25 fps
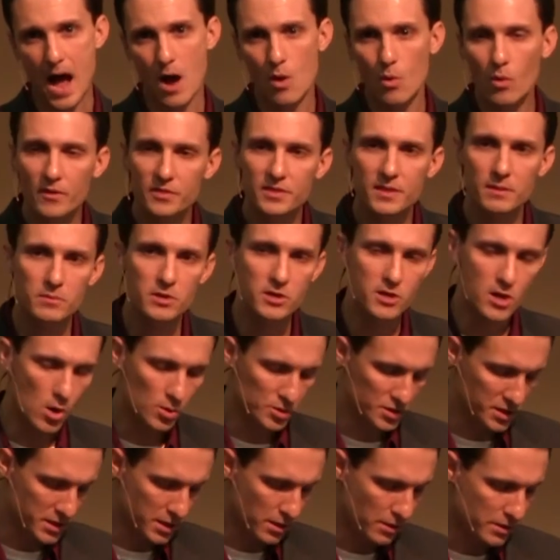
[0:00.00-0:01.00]
I want them to
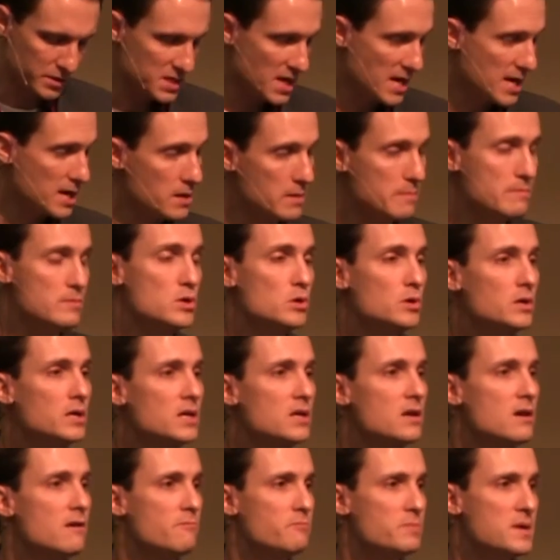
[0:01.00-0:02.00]
know that there is a
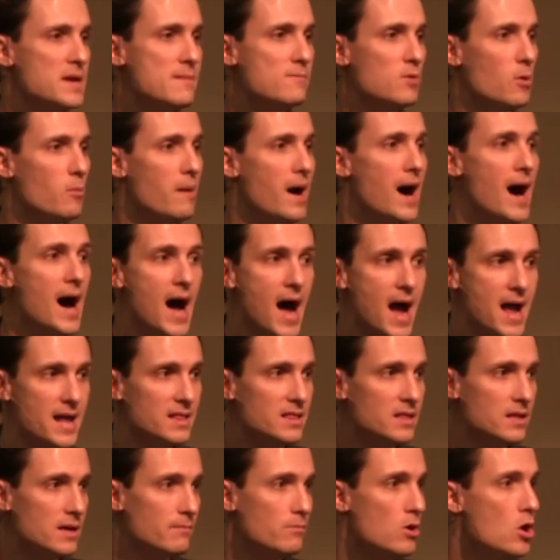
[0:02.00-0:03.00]
community of people
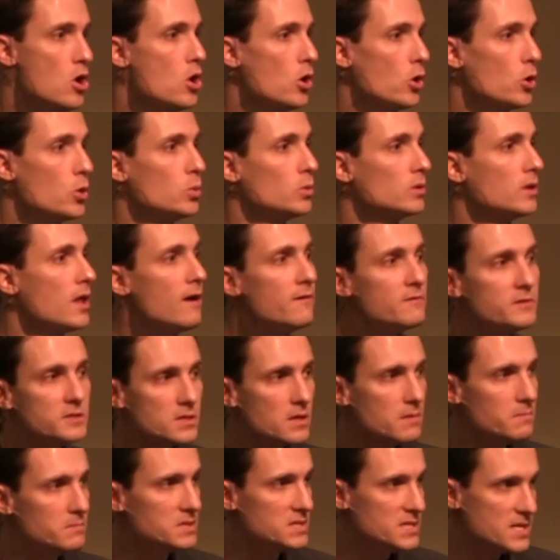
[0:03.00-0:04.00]
behind them who
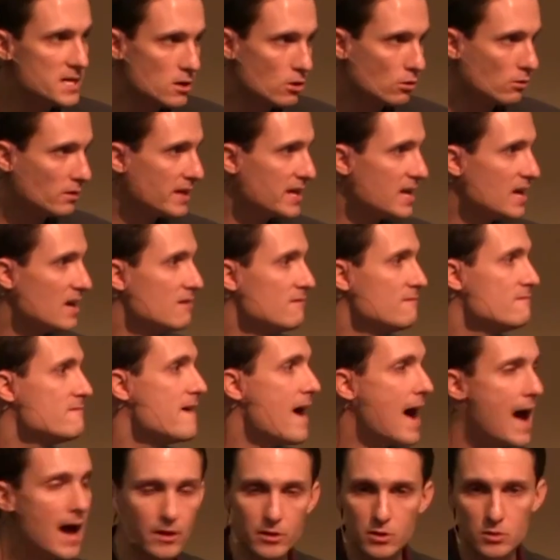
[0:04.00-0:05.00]
loves them dearly and
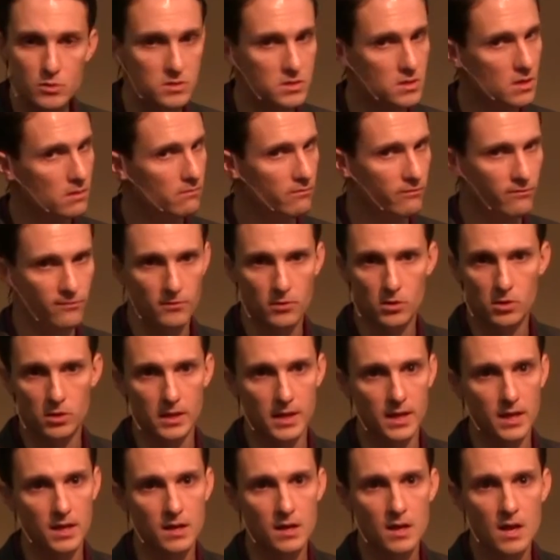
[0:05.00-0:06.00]
values them
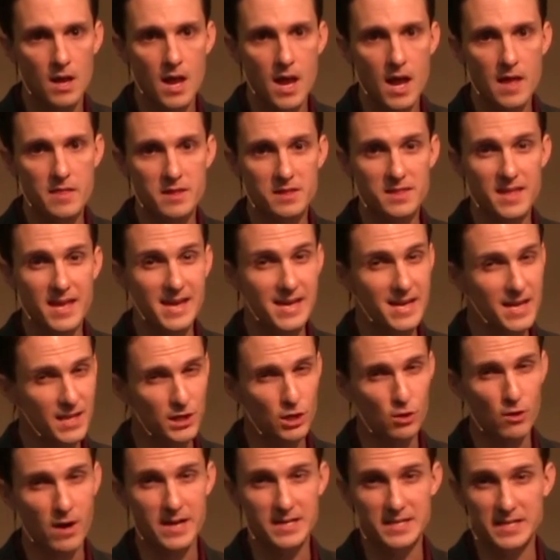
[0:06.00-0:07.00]
fully, and that they
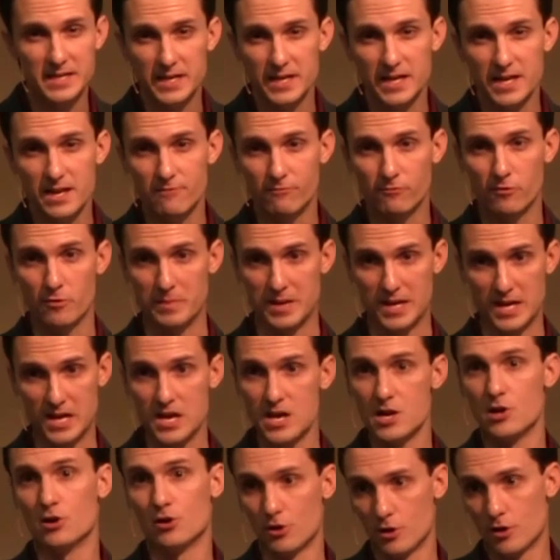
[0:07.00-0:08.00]
get their identity from
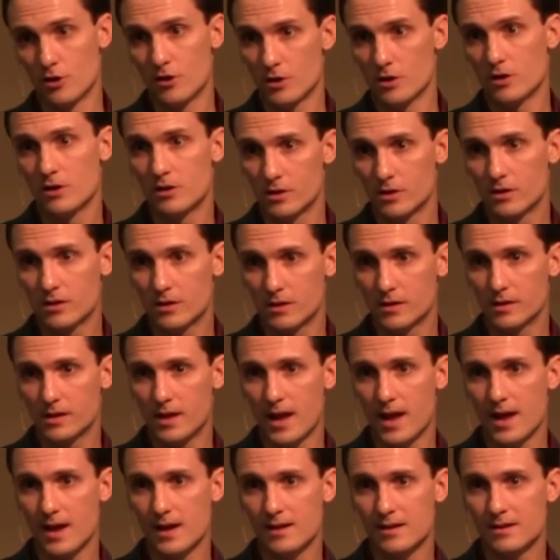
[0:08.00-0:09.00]
here,
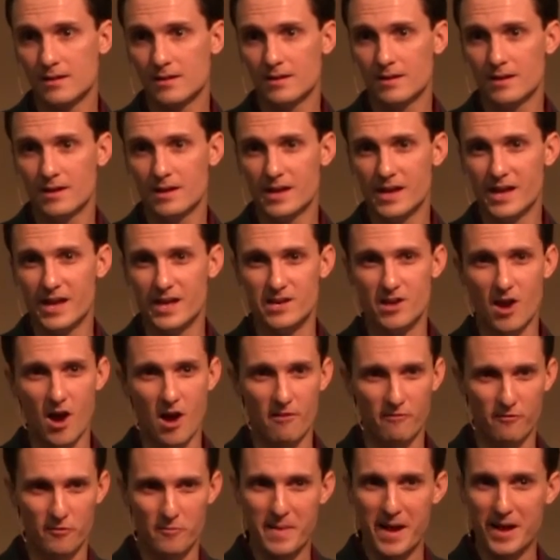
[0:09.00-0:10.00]
okay, and
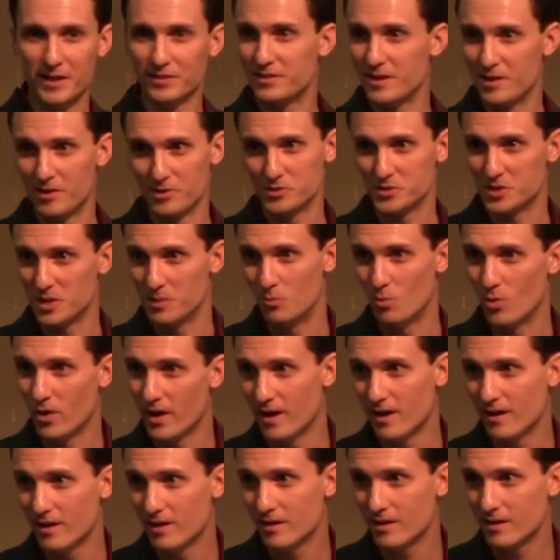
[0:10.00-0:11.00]
not from out there
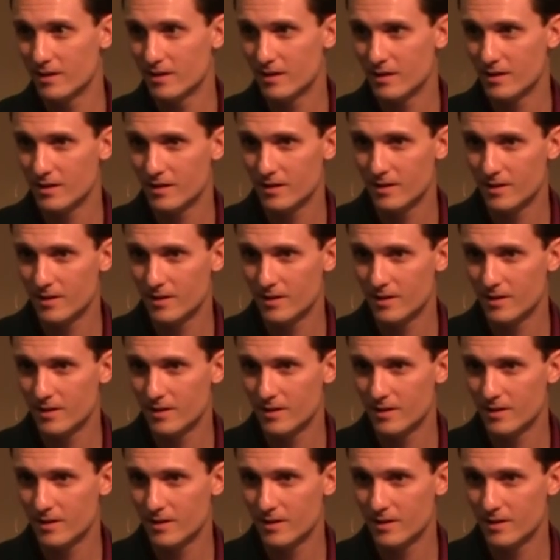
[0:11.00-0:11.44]
somewhere.